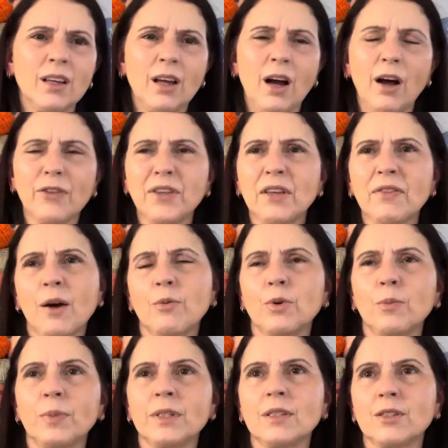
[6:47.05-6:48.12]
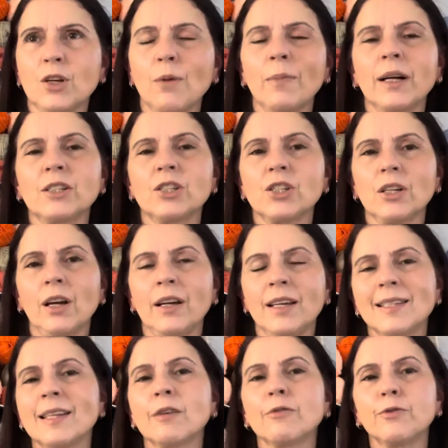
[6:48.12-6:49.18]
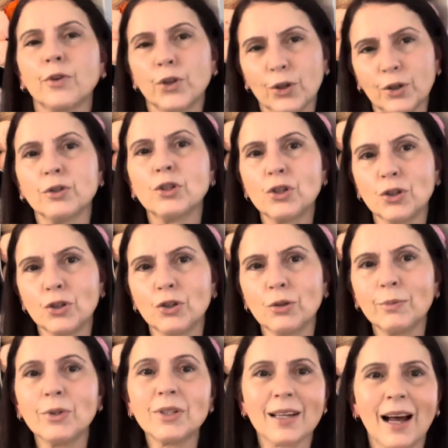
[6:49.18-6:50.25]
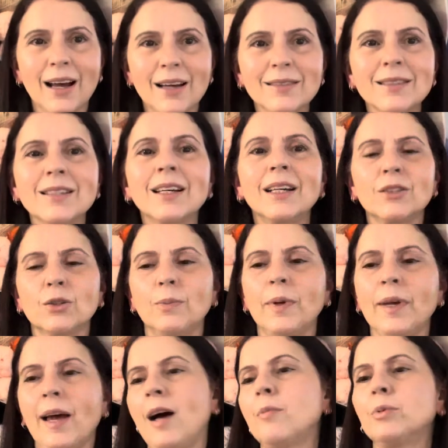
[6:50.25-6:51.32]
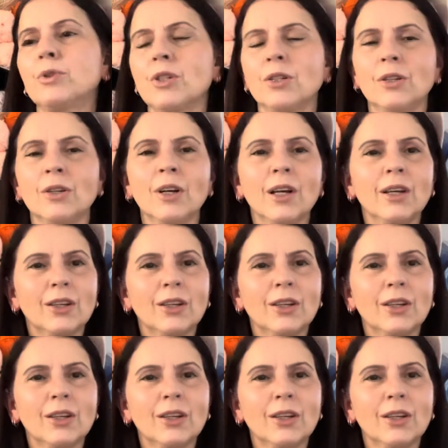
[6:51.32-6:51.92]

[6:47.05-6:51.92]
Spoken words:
I think that would be so much easier for the consumers, us, to be able to,